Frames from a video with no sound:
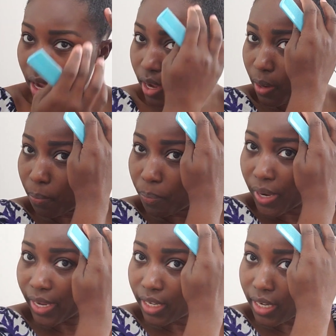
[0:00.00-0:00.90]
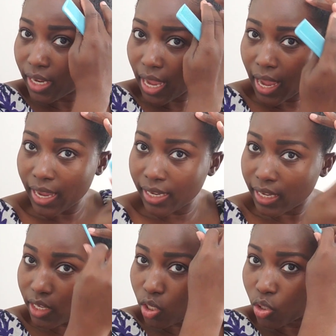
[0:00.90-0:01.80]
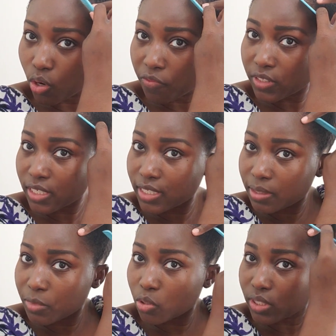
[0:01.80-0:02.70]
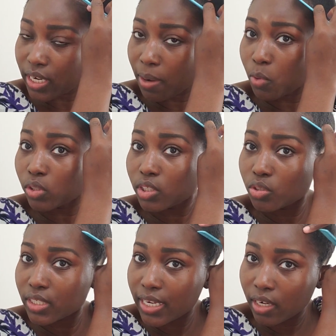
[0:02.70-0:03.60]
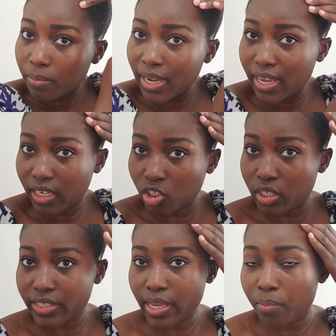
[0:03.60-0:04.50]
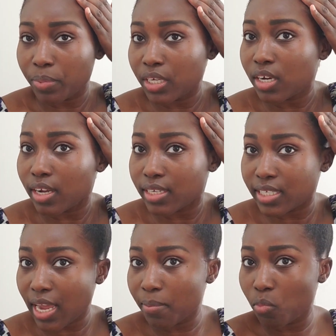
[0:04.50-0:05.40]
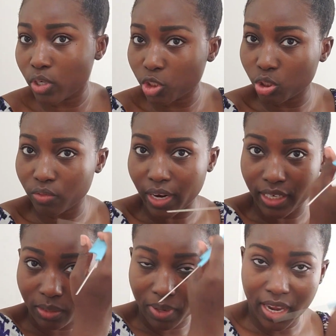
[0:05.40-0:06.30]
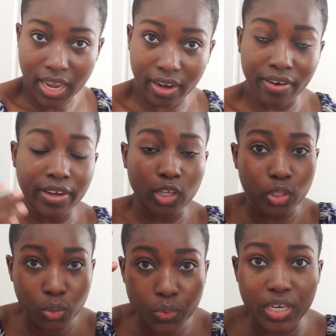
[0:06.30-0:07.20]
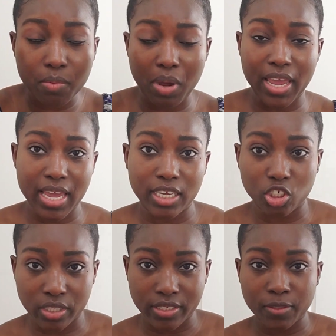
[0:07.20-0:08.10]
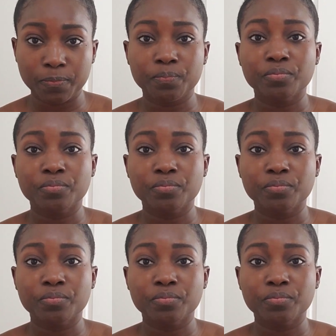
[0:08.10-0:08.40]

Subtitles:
But you know, since I'm only using that on my edges, and because I moisturize my hair, including my edges,